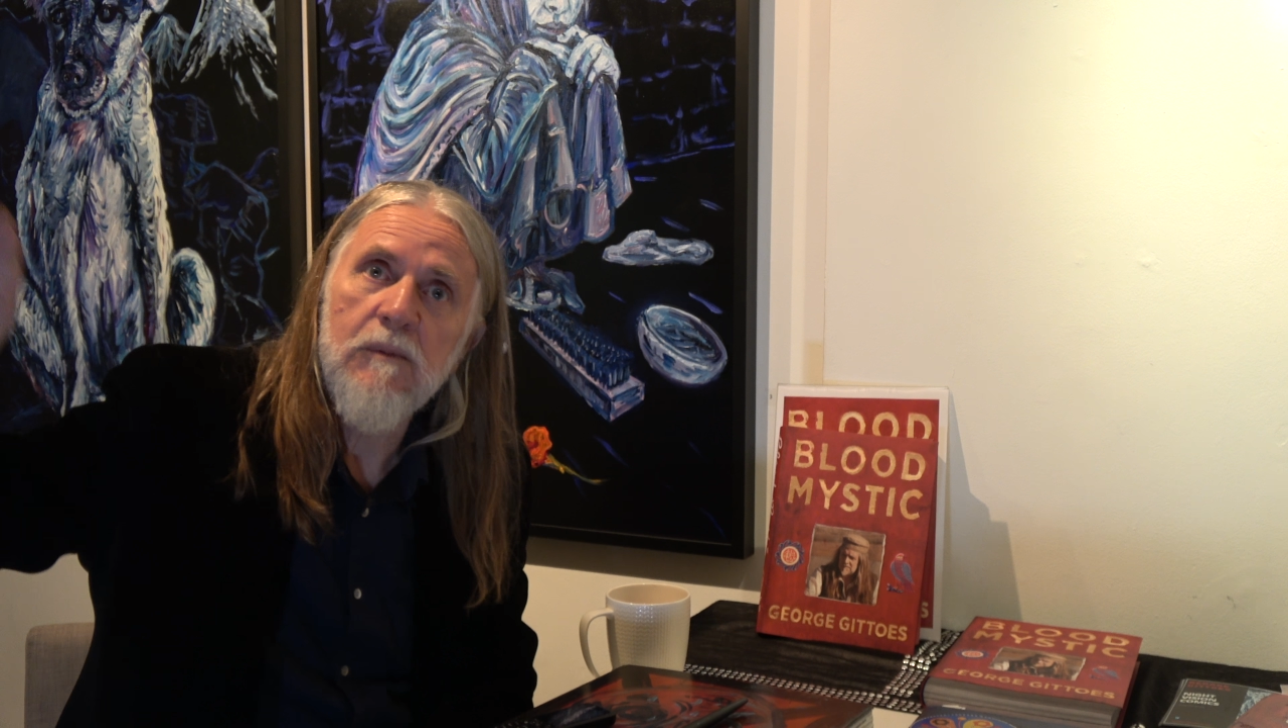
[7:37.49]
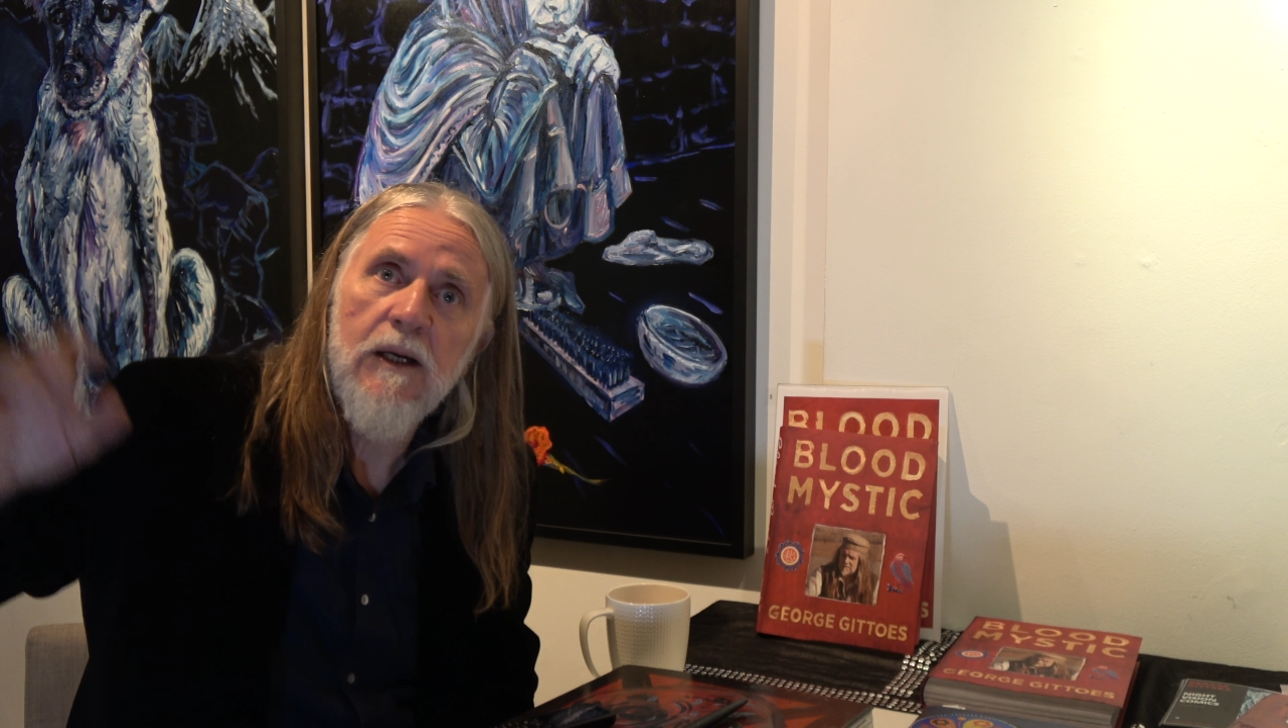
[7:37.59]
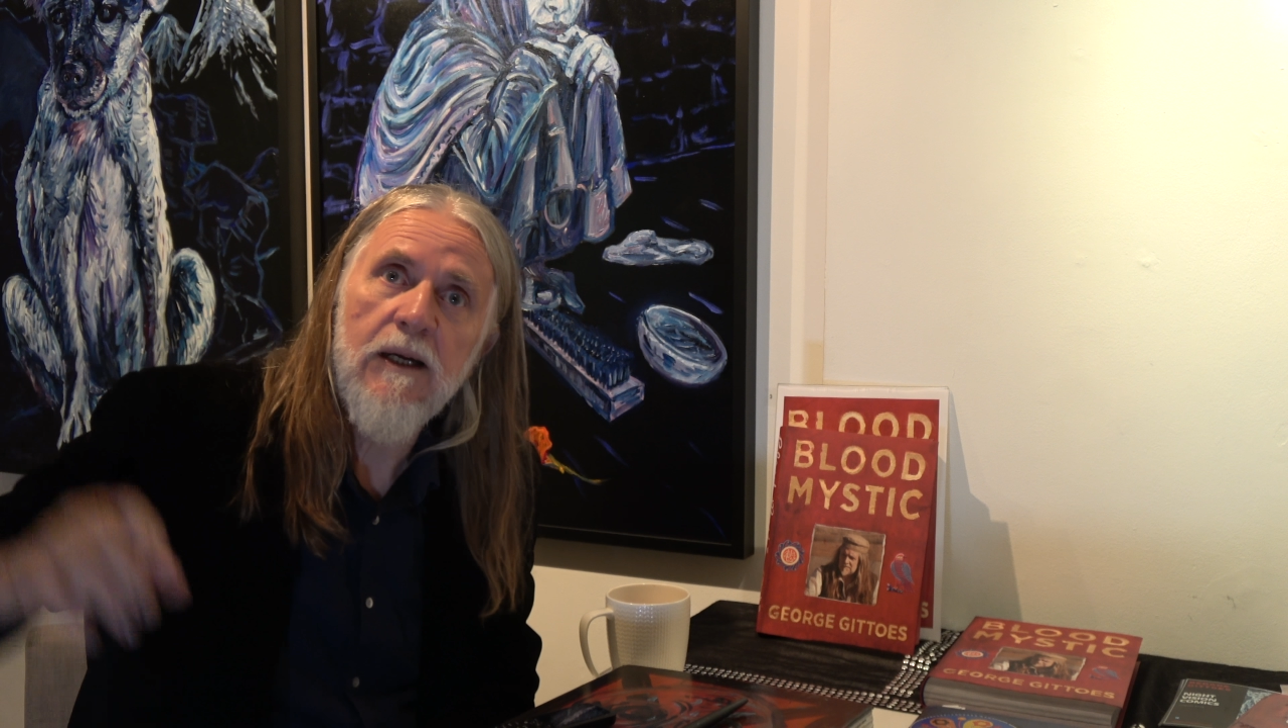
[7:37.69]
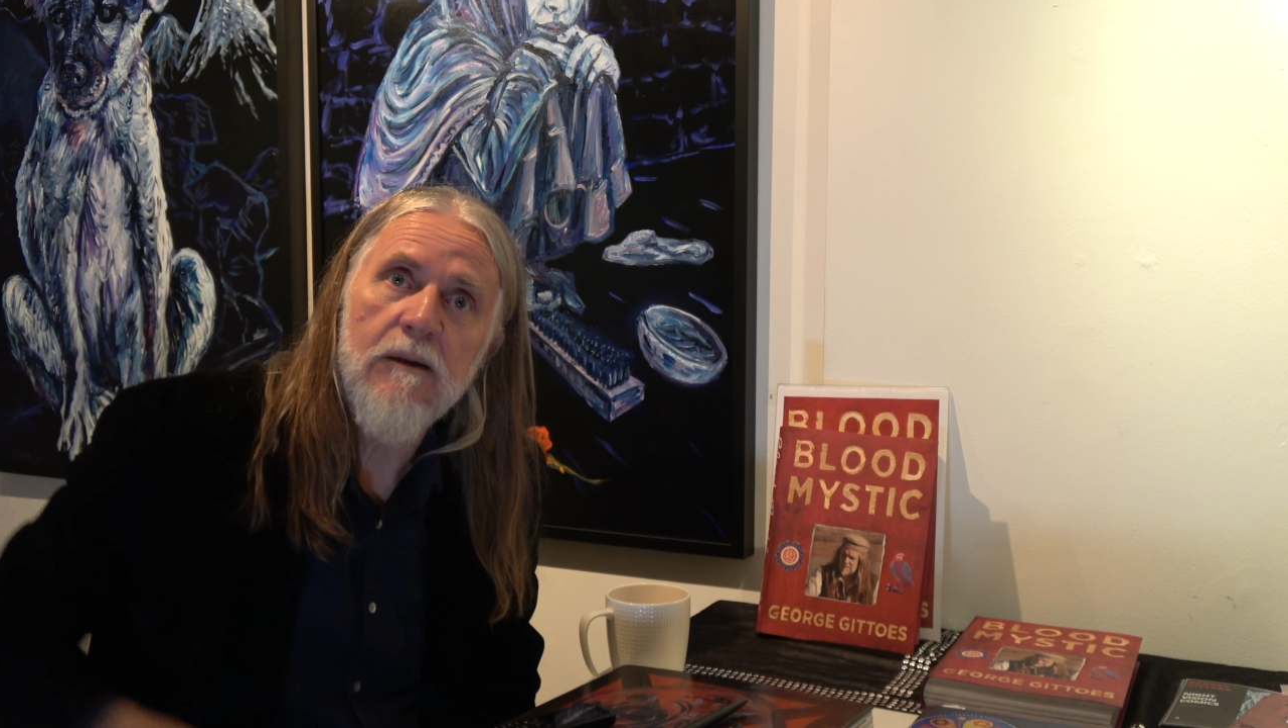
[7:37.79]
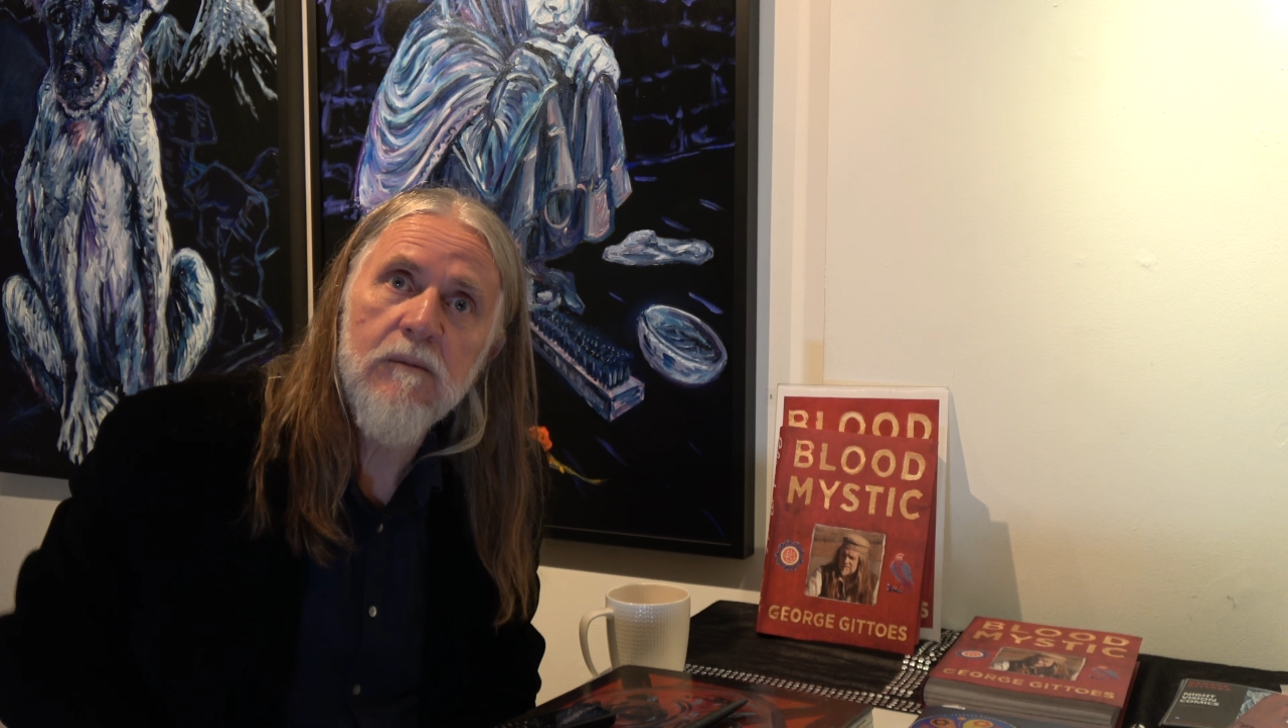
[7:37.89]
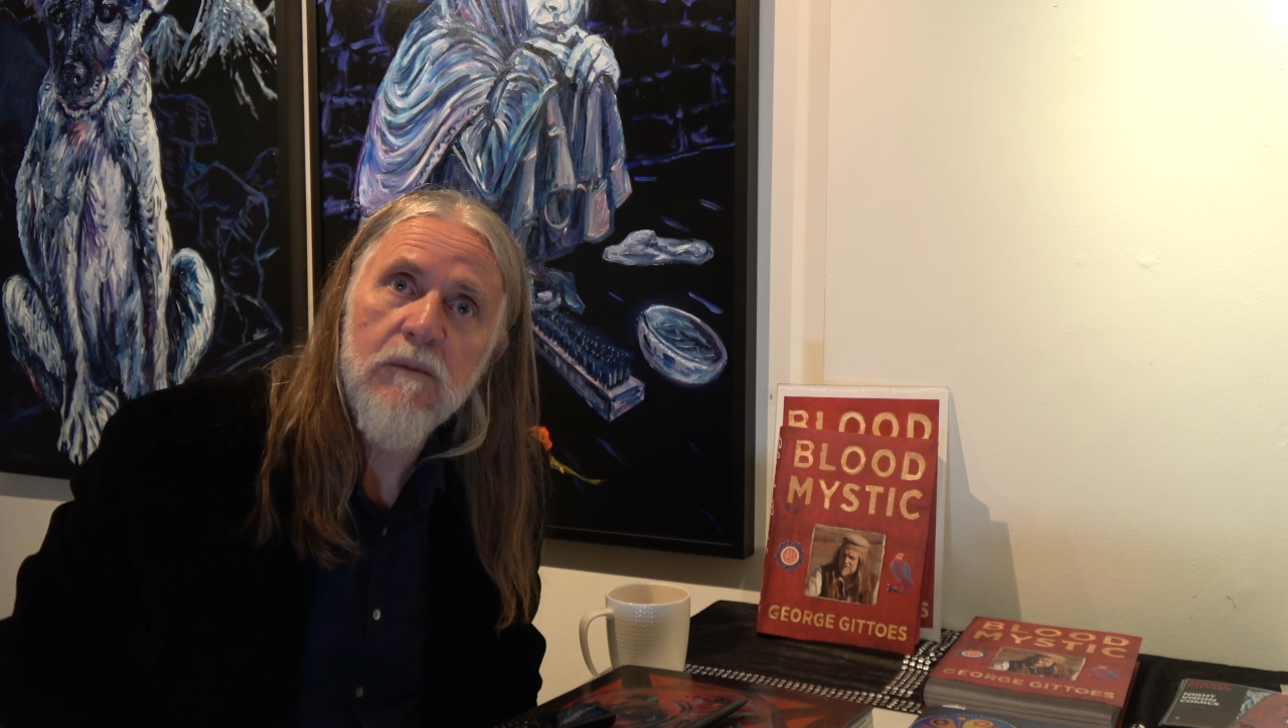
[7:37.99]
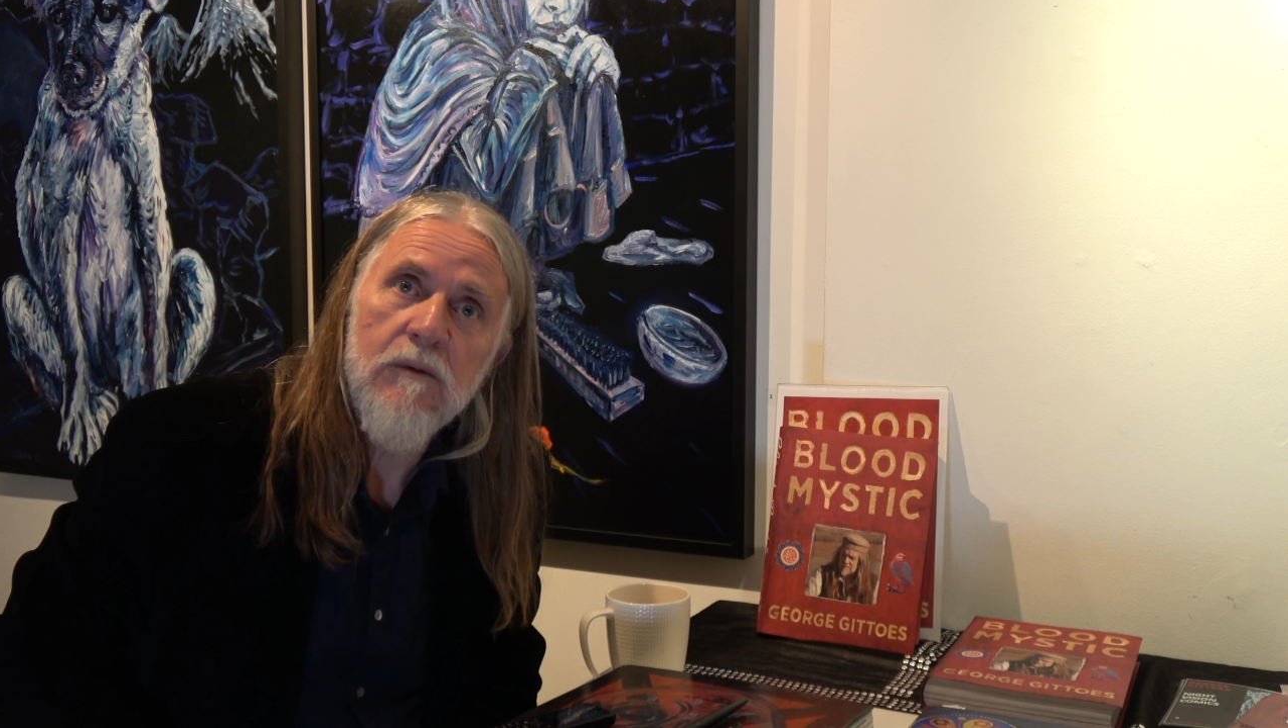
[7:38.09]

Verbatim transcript: bad,